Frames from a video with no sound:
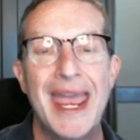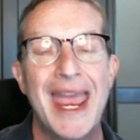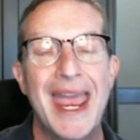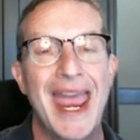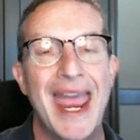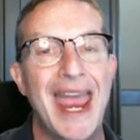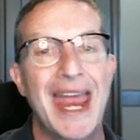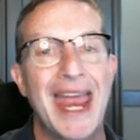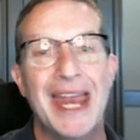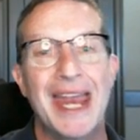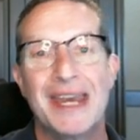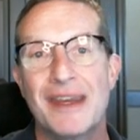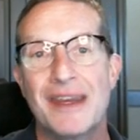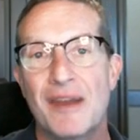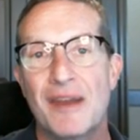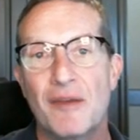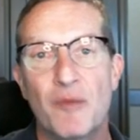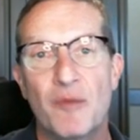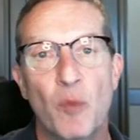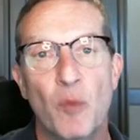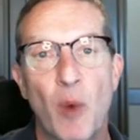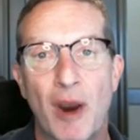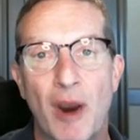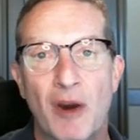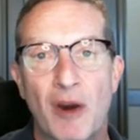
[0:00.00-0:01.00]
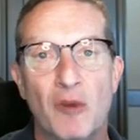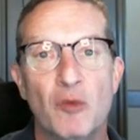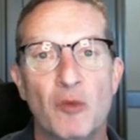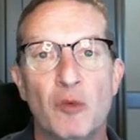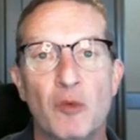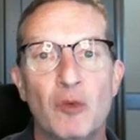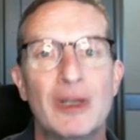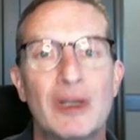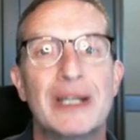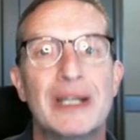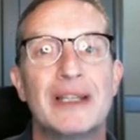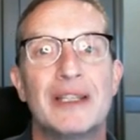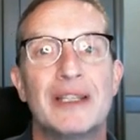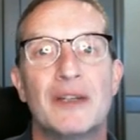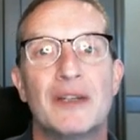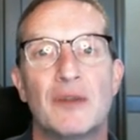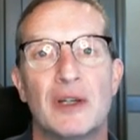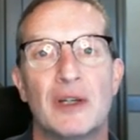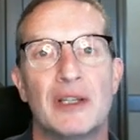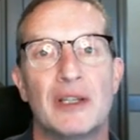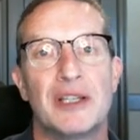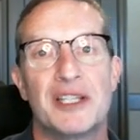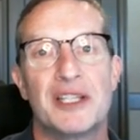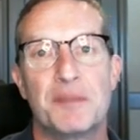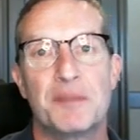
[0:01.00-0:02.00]
And where it really,
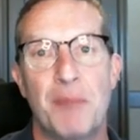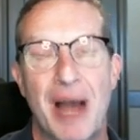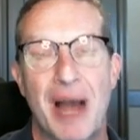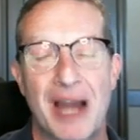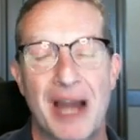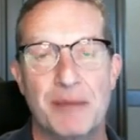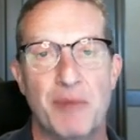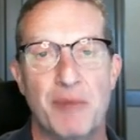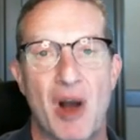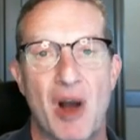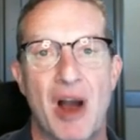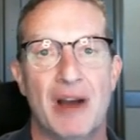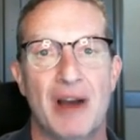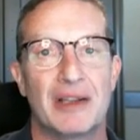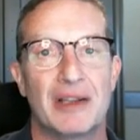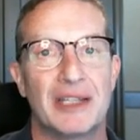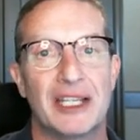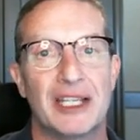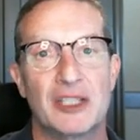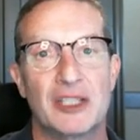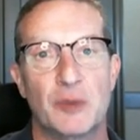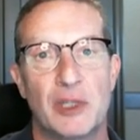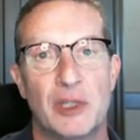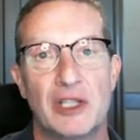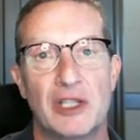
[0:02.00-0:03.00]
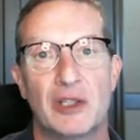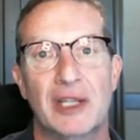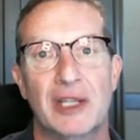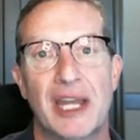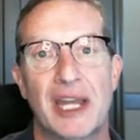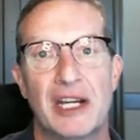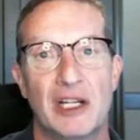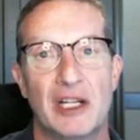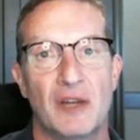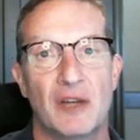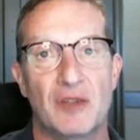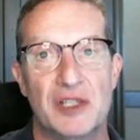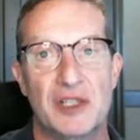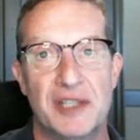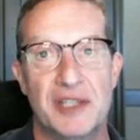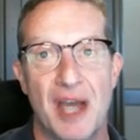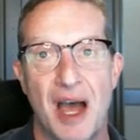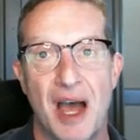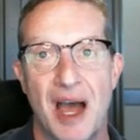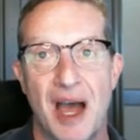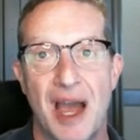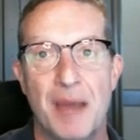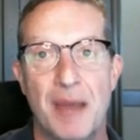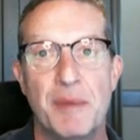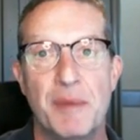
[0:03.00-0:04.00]
really is mind-boggling is when you look at it over
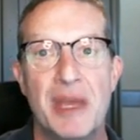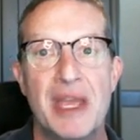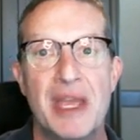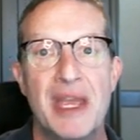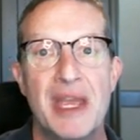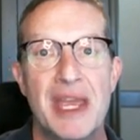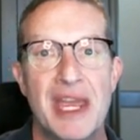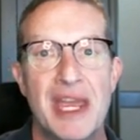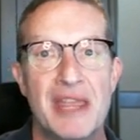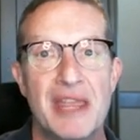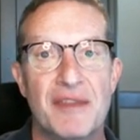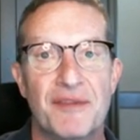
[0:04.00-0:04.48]
time. In the